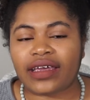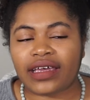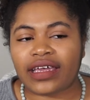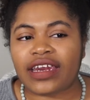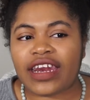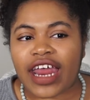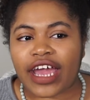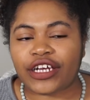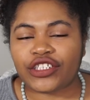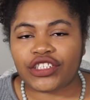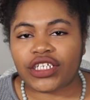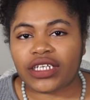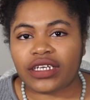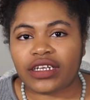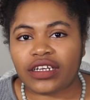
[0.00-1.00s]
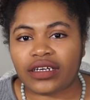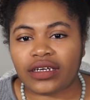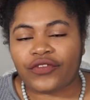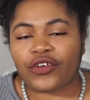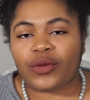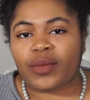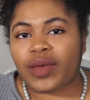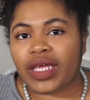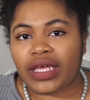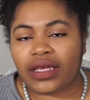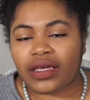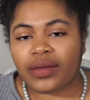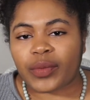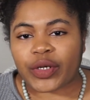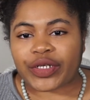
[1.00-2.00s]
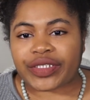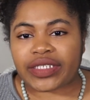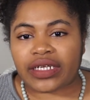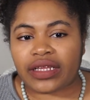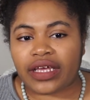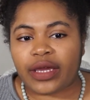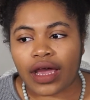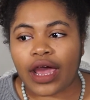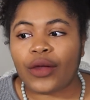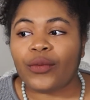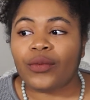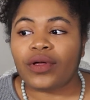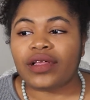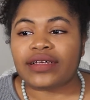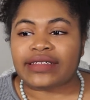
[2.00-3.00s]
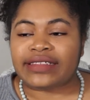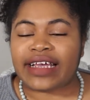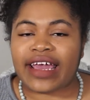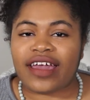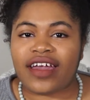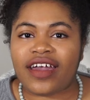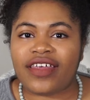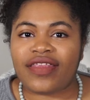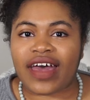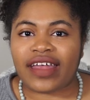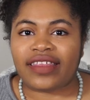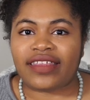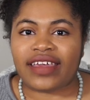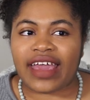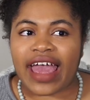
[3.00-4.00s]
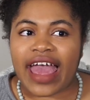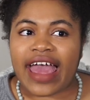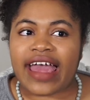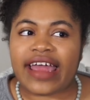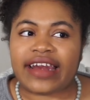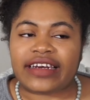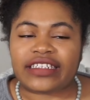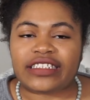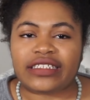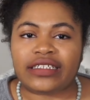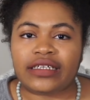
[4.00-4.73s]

connection, and for me personally, I will say that the end